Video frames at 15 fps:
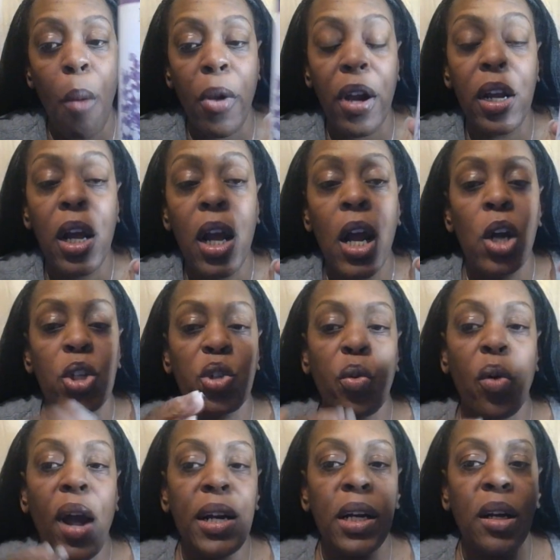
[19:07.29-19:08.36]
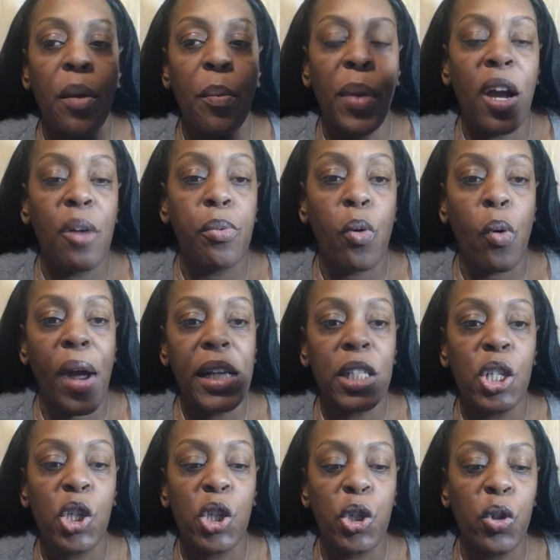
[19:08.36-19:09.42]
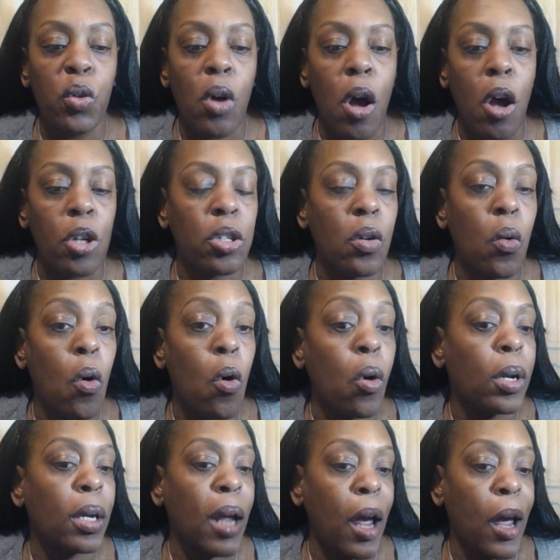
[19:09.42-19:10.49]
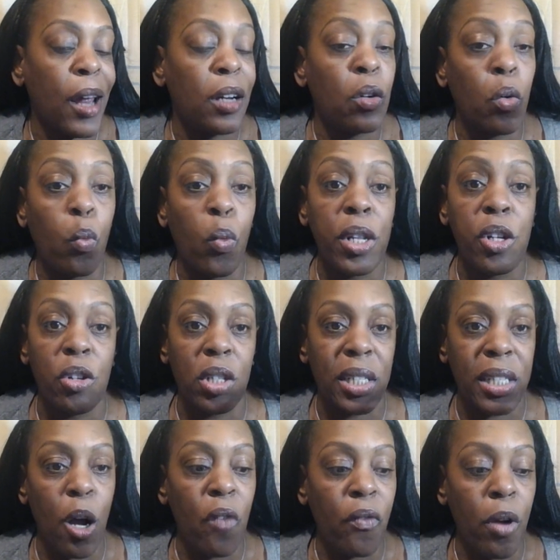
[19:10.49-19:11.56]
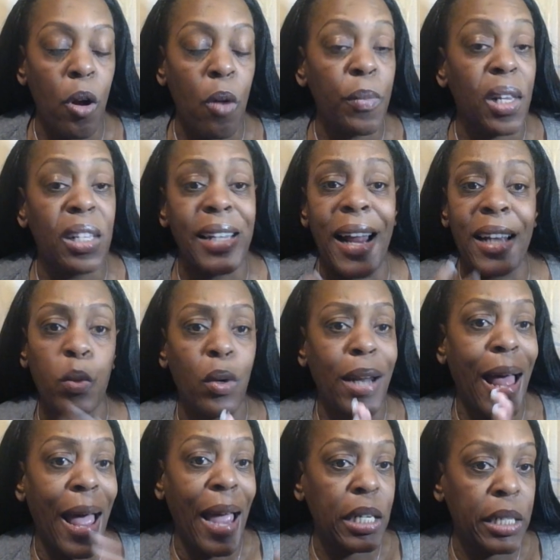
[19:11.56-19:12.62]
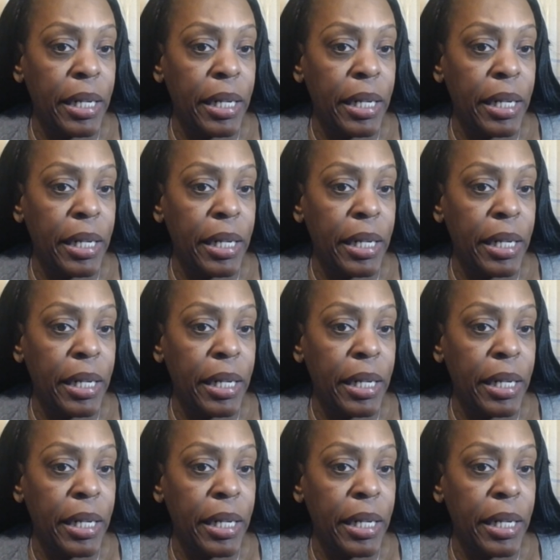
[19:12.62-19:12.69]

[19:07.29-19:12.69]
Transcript: Try to compare prices too also online with your cell phone. That's what I did.